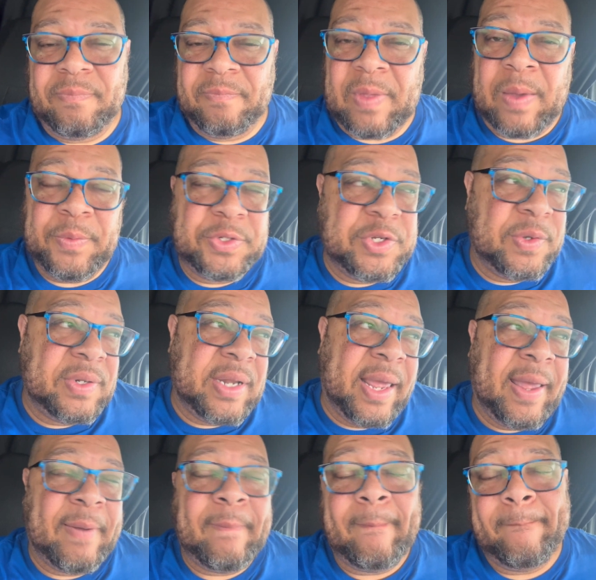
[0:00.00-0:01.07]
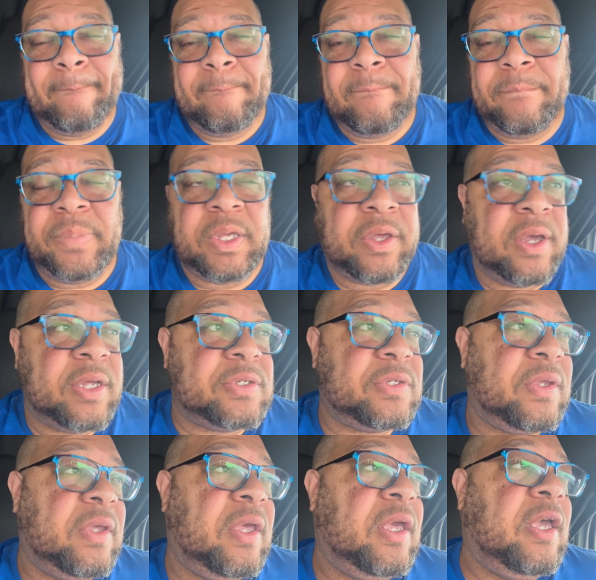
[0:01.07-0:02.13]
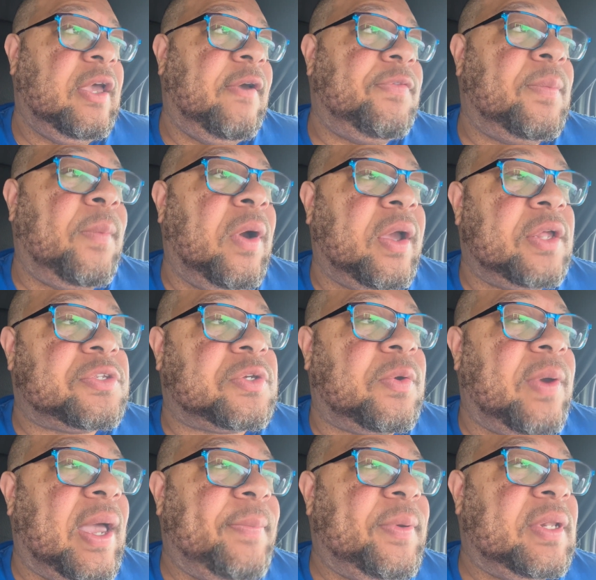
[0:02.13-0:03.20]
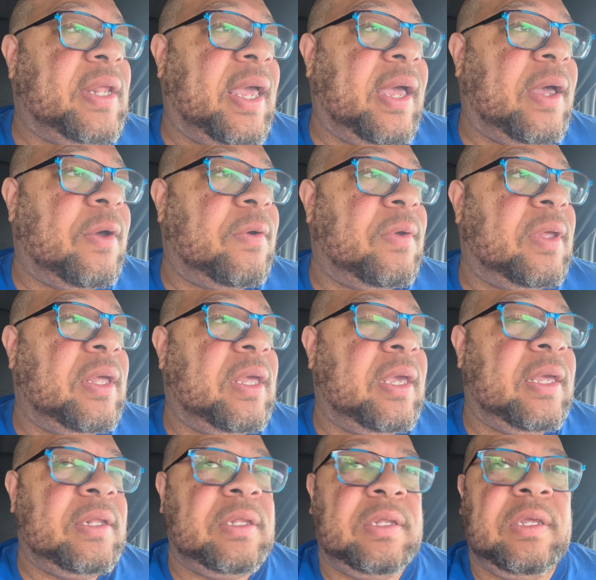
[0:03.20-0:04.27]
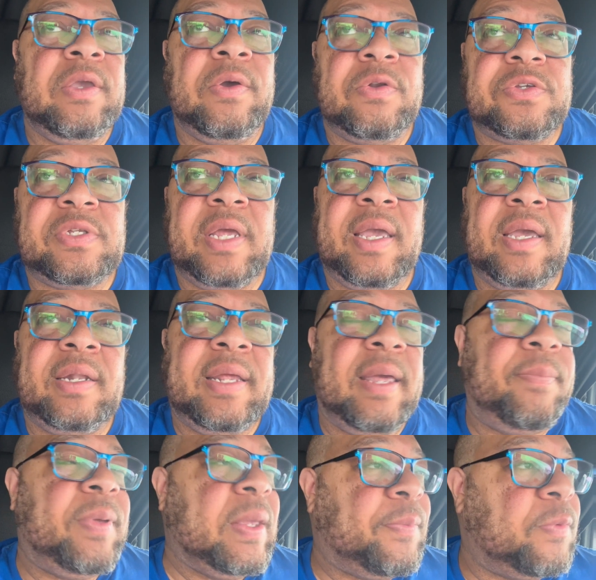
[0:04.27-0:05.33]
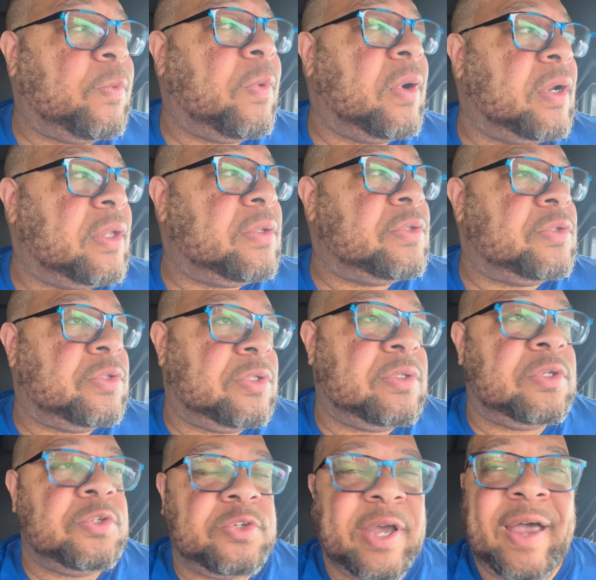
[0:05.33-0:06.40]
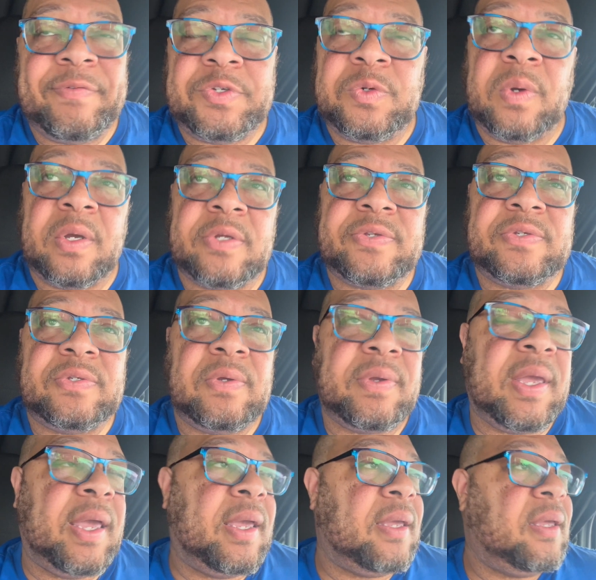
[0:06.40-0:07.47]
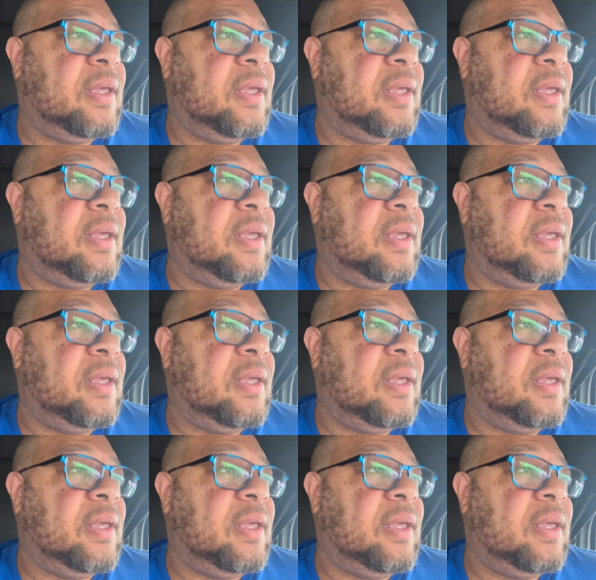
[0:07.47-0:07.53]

I would do it now, because if the market's crappy now, and you understand that people want to drive trucks, okay,